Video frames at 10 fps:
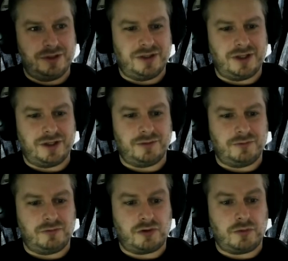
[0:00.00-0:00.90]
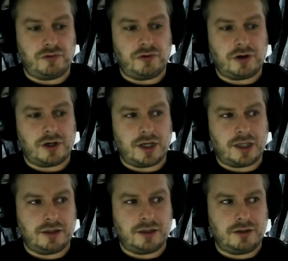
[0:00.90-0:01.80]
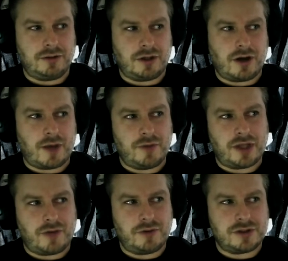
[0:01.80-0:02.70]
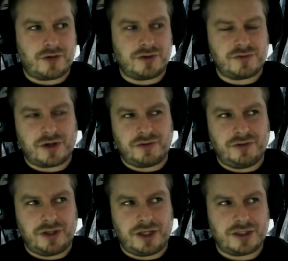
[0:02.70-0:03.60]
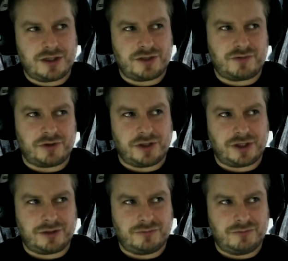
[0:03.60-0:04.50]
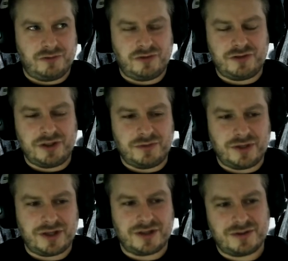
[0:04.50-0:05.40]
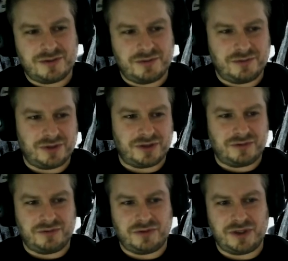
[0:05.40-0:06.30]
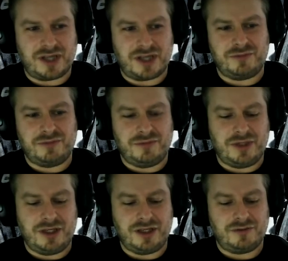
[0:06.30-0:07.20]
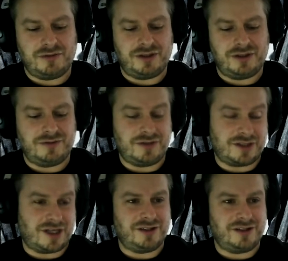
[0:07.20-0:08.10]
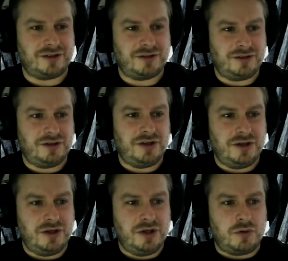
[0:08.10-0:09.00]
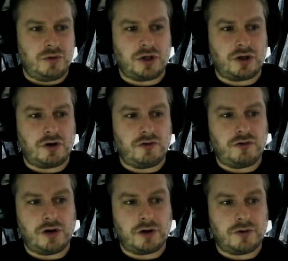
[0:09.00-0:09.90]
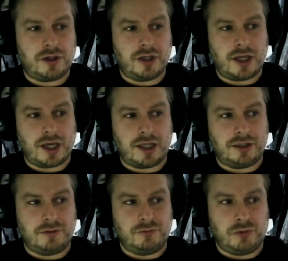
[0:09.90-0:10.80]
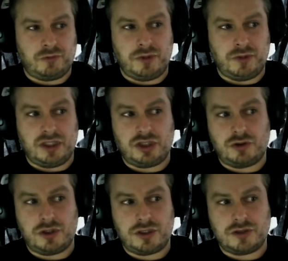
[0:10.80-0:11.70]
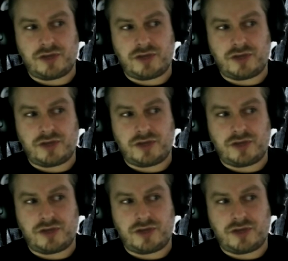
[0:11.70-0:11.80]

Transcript: um, from before. And, uh, you know, I mean, I was, I was one of the naysayers for like 15 minutes, but we had a meeting and we decided that we're going to go forward and between the choices of